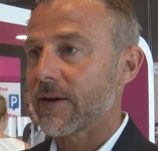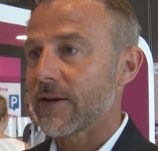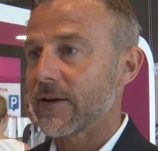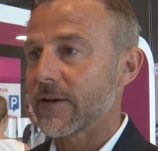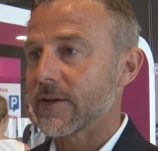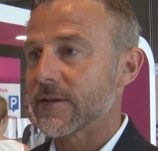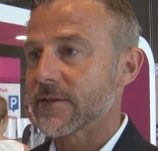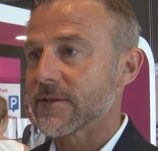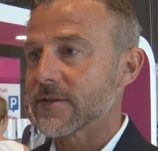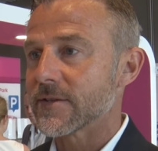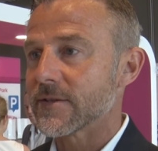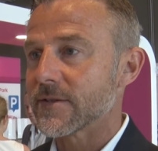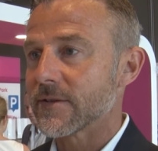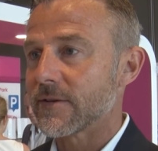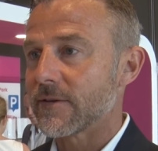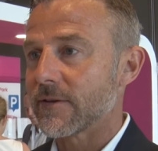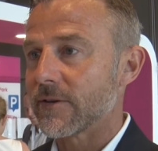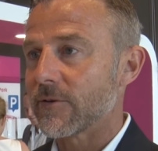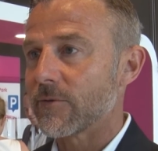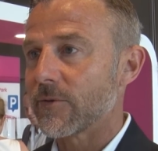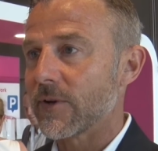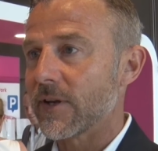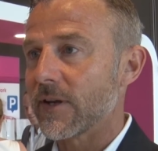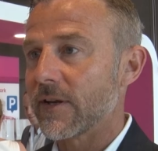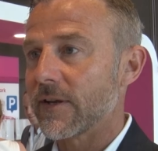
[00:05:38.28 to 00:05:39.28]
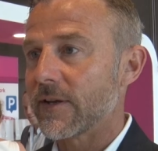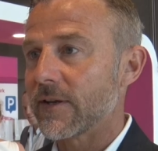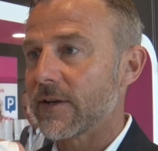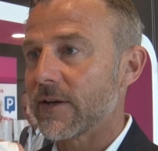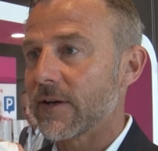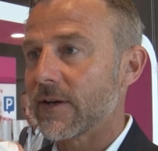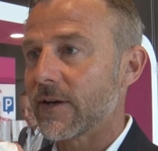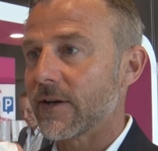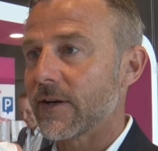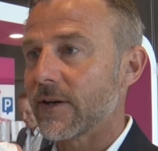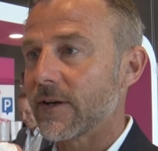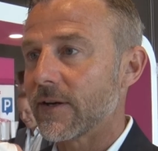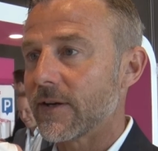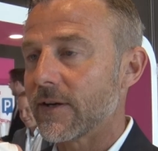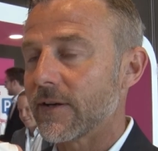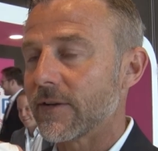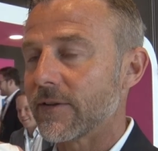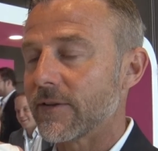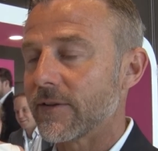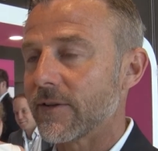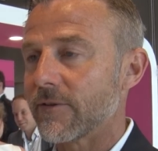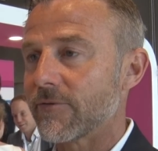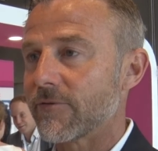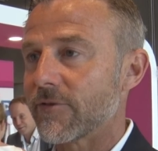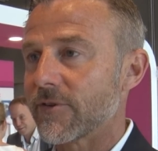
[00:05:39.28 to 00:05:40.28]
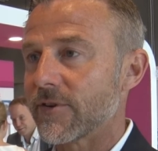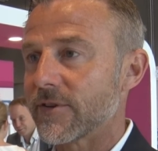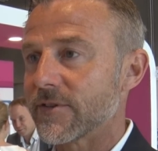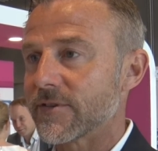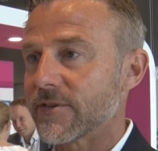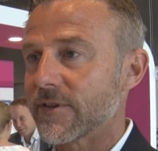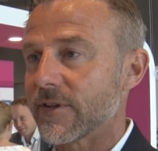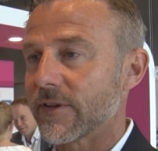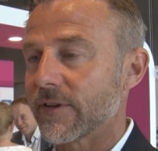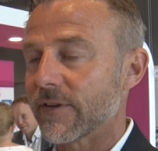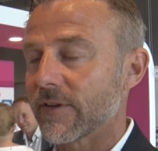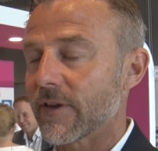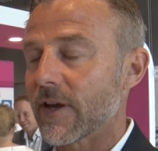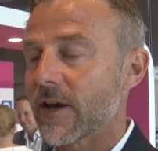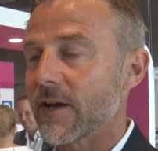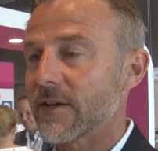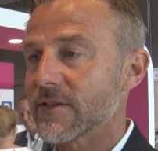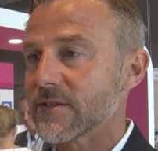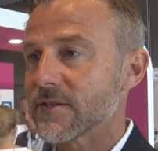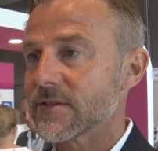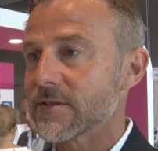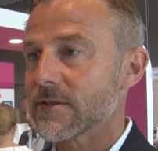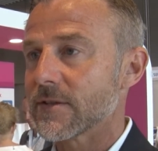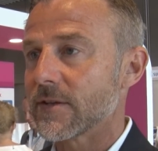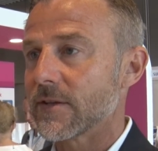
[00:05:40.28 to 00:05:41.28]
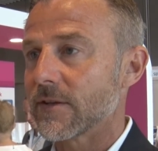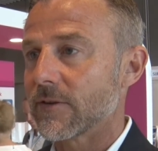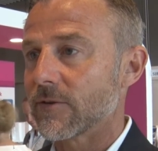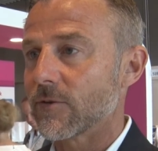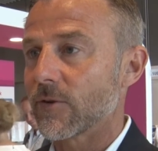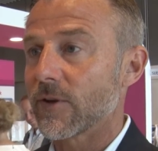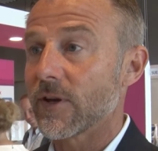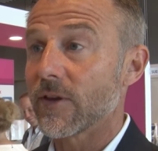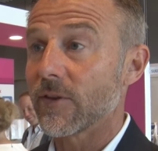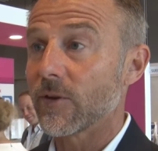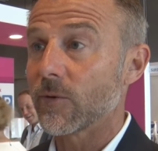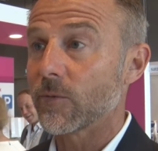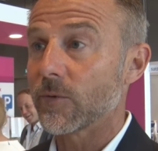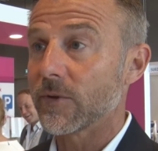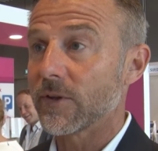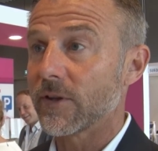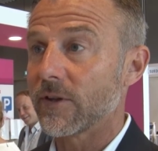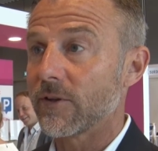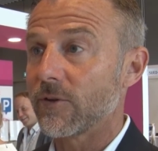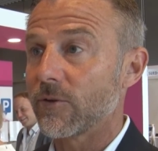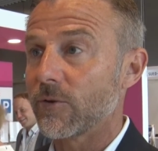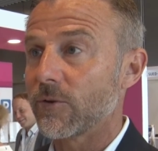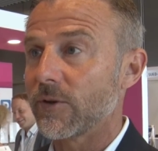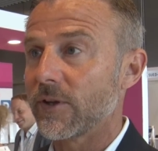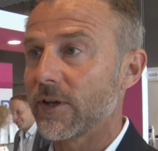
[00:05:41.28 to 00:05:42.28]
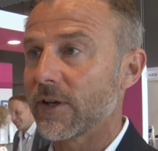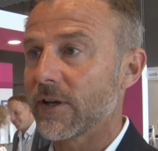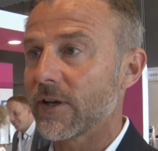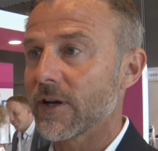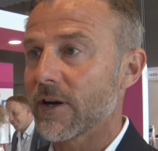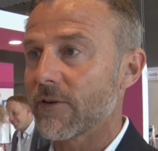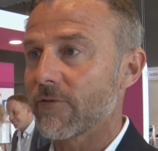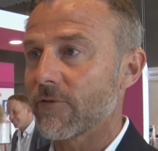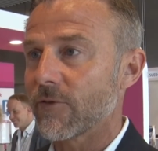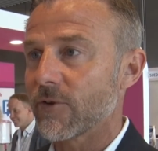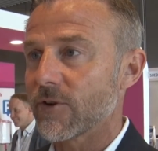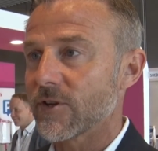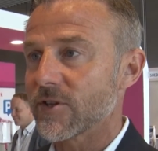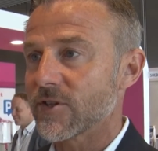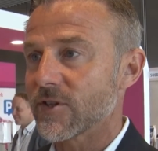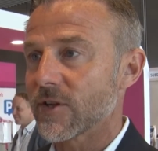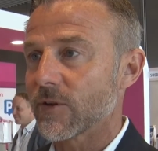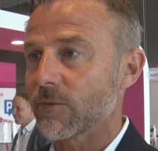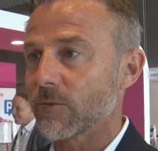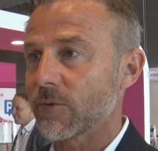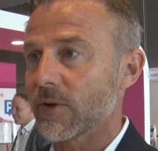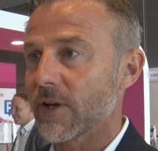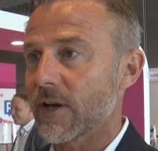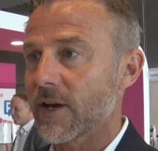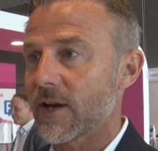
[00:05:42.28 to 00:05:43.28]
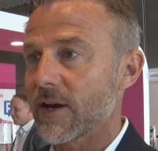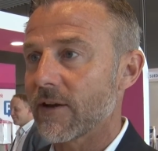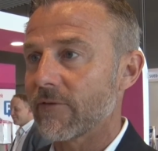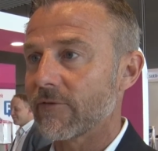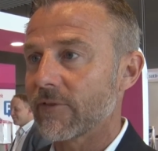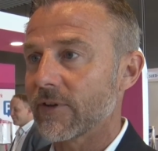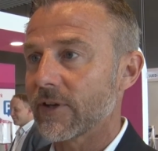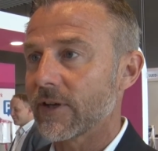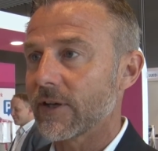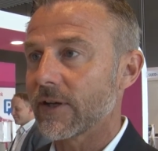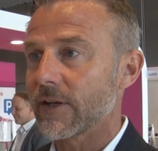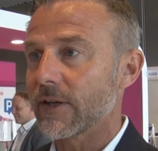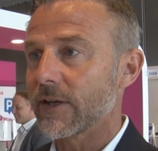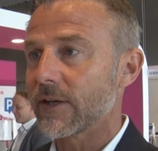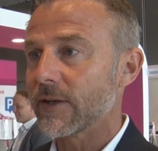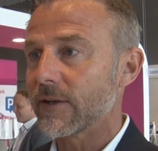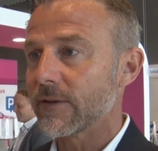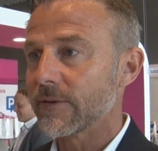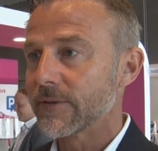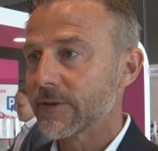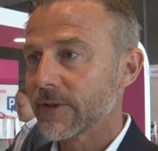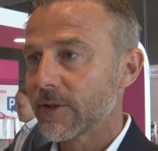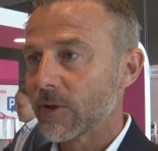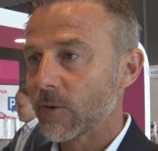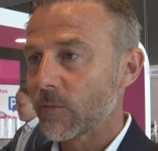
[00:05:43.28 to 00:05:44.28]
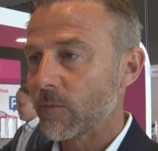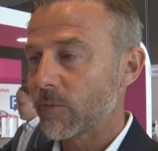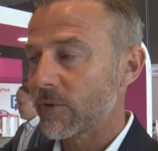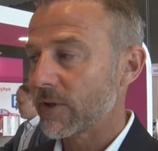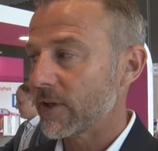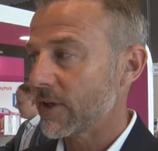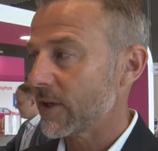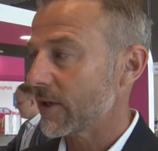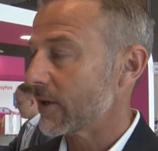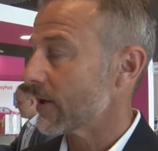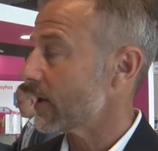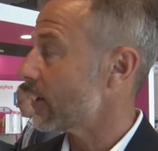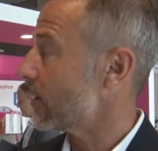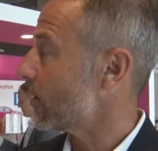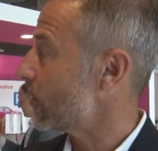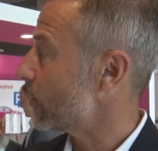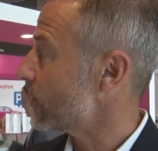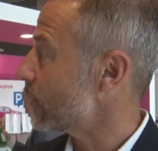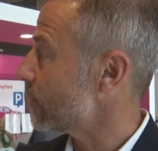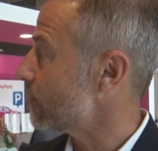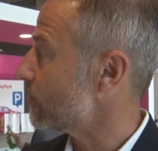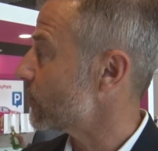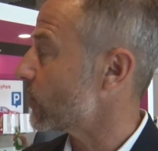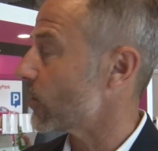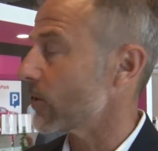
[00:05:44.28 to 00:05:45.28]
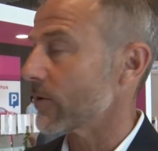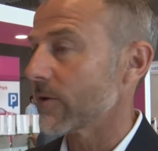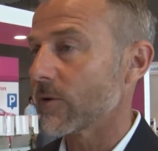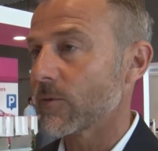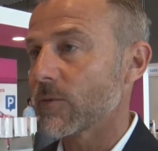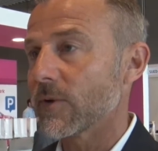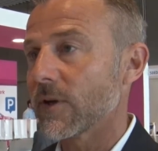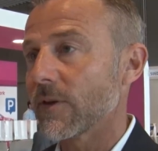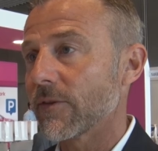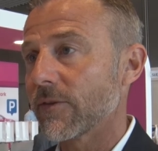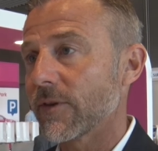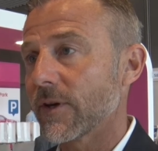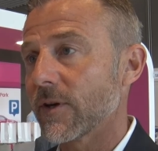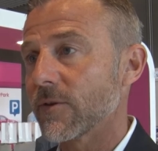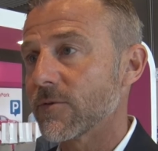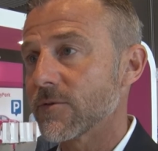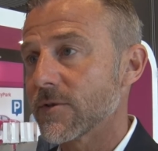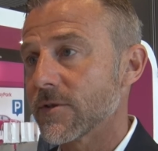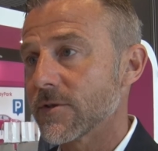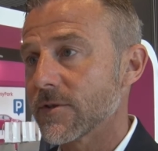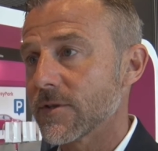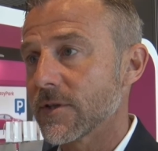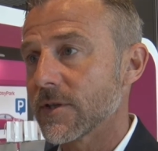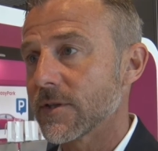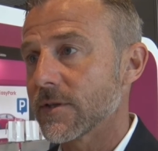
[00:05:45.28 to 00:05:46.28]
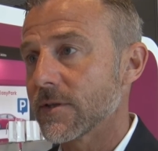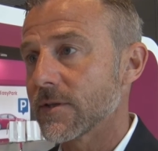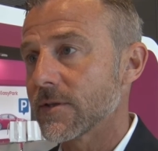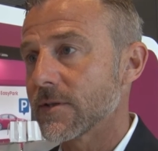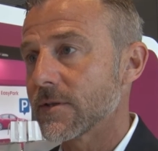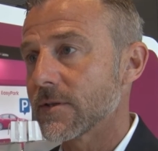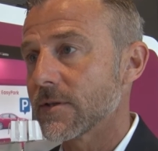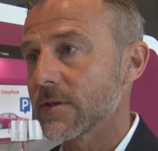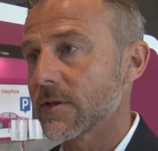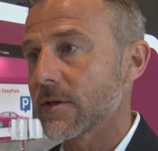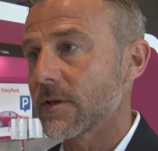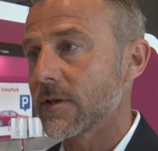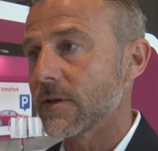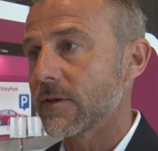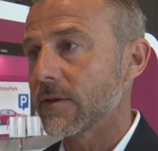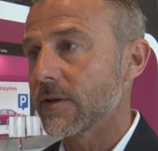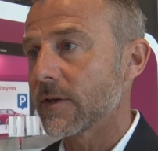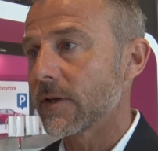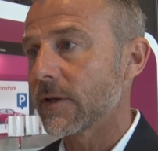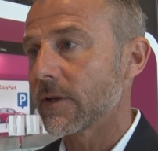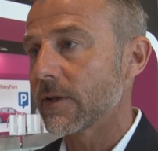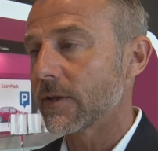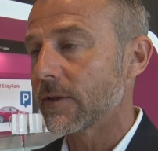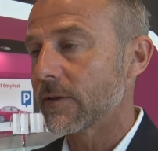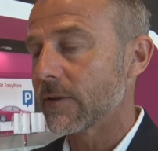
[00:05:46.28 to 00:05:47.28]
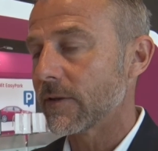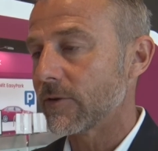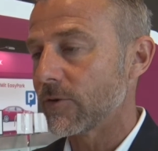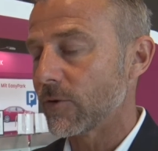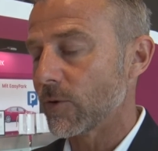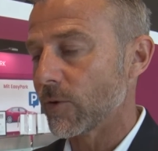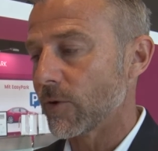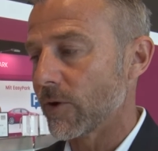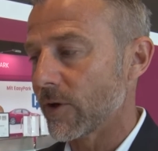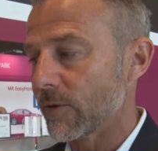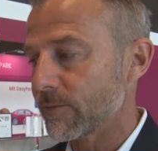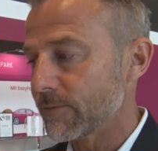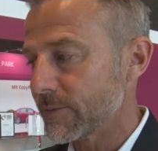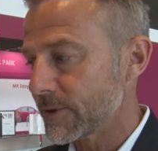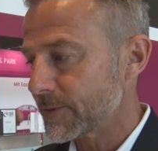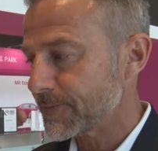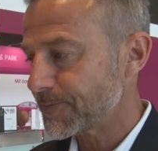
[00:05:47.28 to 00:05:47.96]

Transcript: is really differentiating us together with the unique coverage that we have, being now in more than 1,000 cities in Europe.